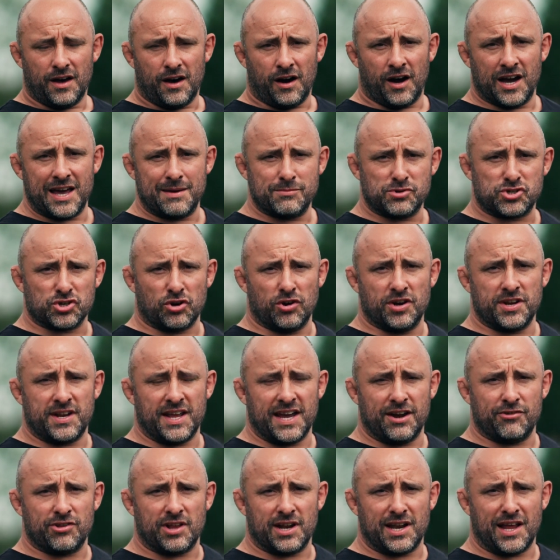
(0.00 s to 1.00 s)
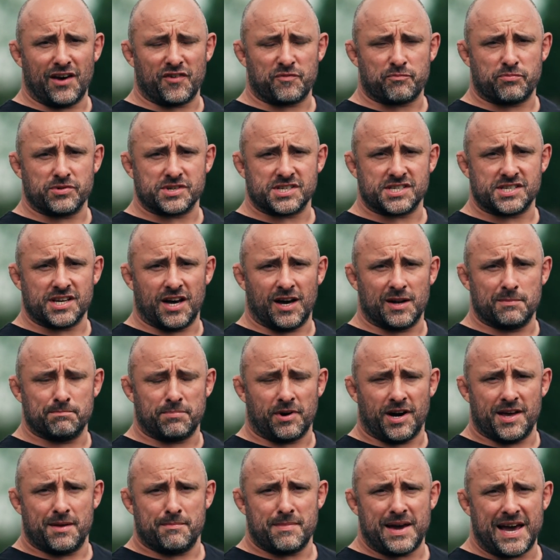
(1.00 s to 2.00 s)
I am joined here in the Loughborough Sun
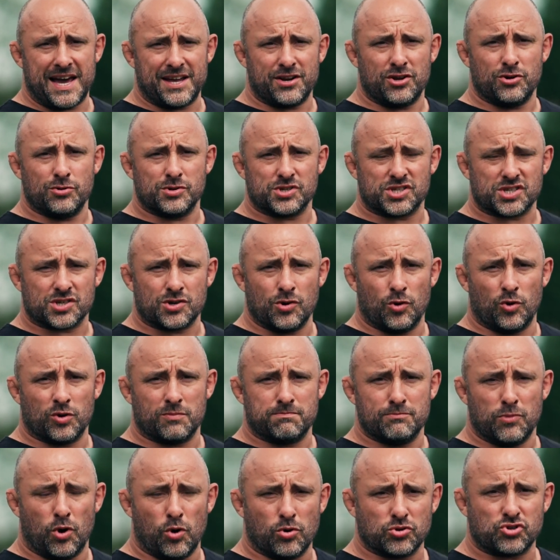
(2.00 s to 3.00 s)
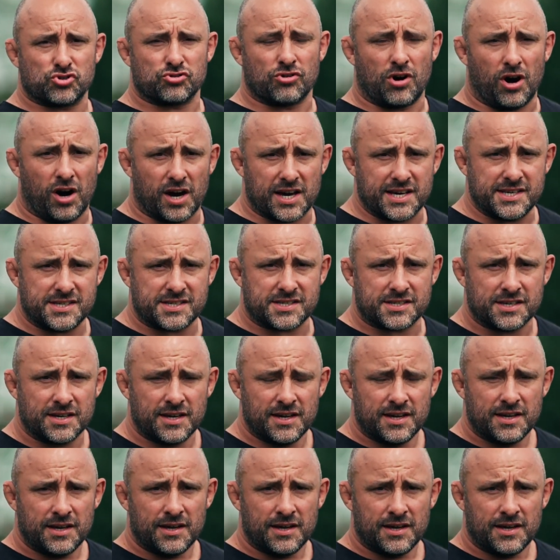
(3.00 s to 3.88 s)
by the man who has scored more tries